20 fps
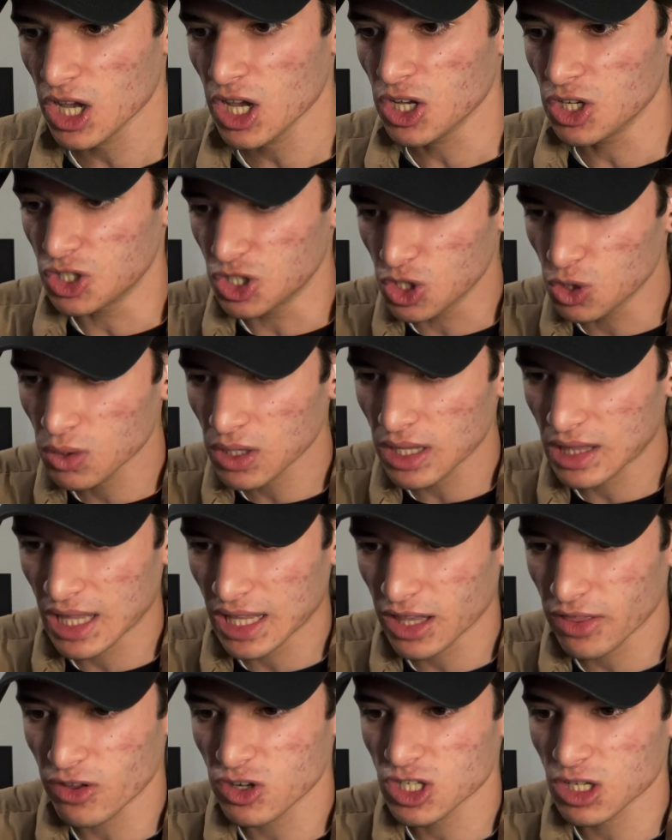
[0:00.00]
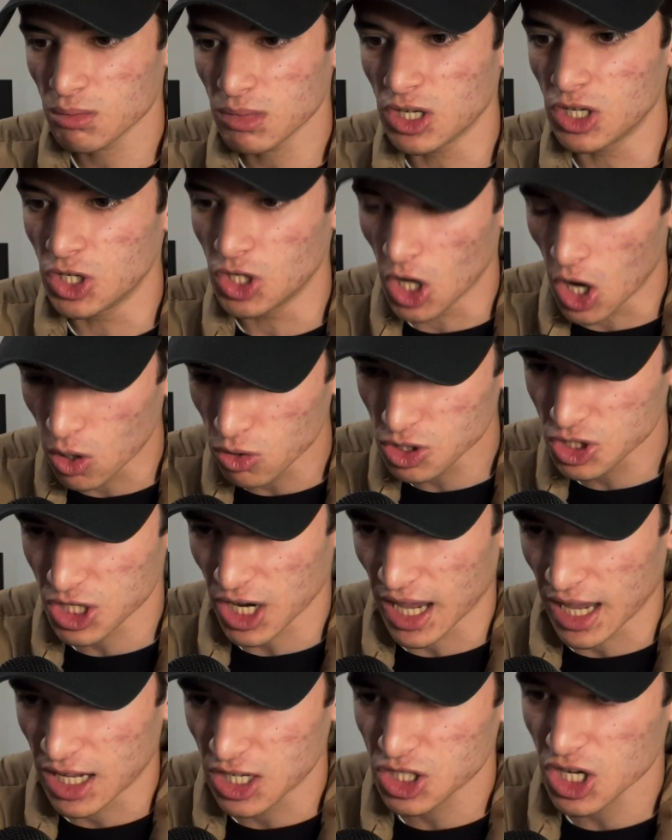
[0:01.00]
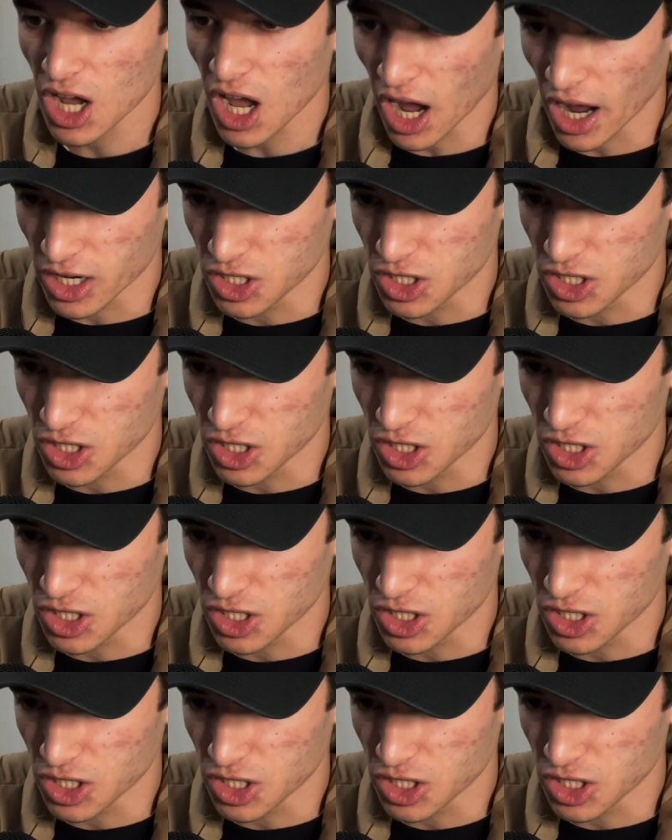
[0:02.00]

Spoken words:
do you really think that there's going to be no change a